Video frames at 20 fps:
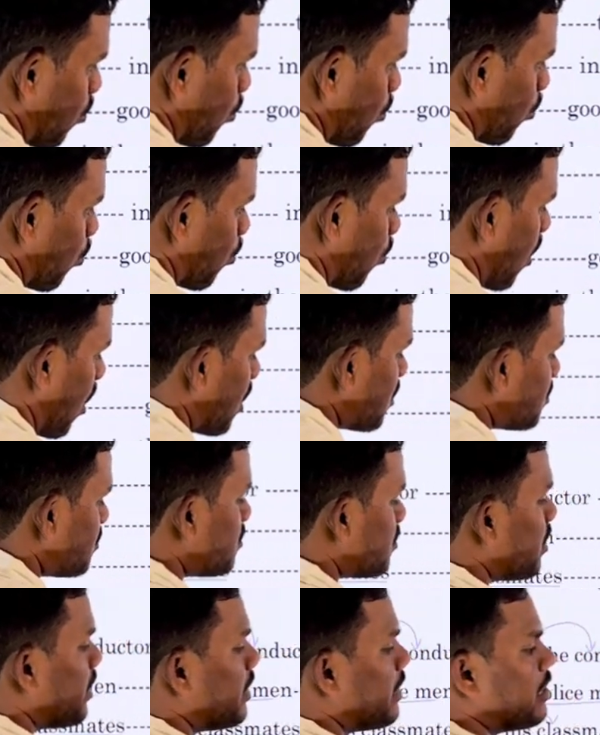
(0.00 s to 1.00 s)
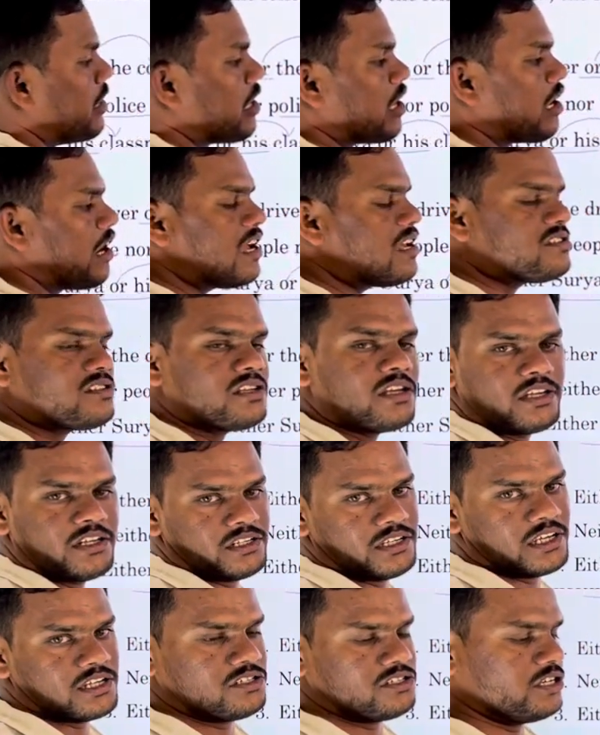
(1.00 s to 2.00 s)
was in the class
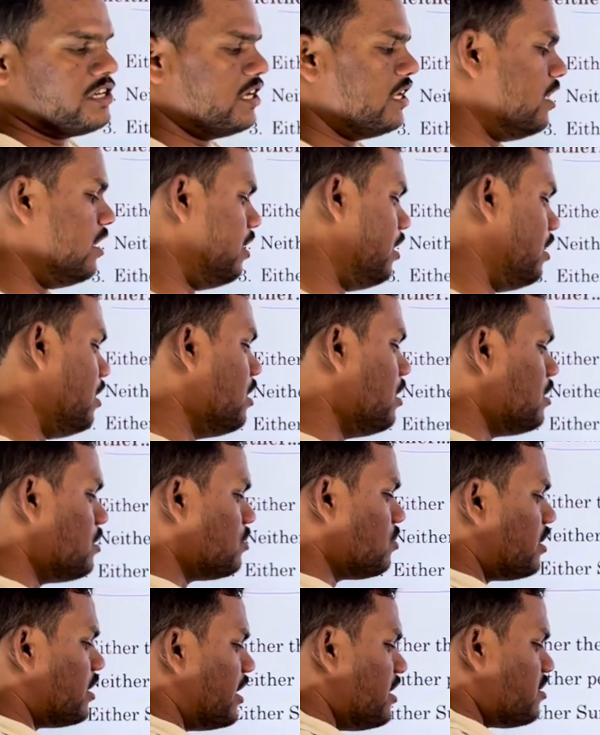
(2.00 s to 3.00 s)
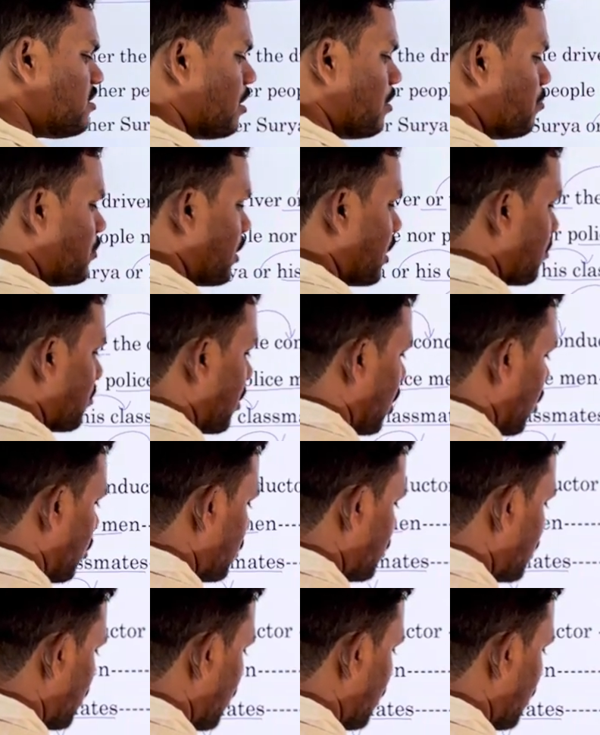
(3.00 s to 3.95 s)
yesterday. So that is something about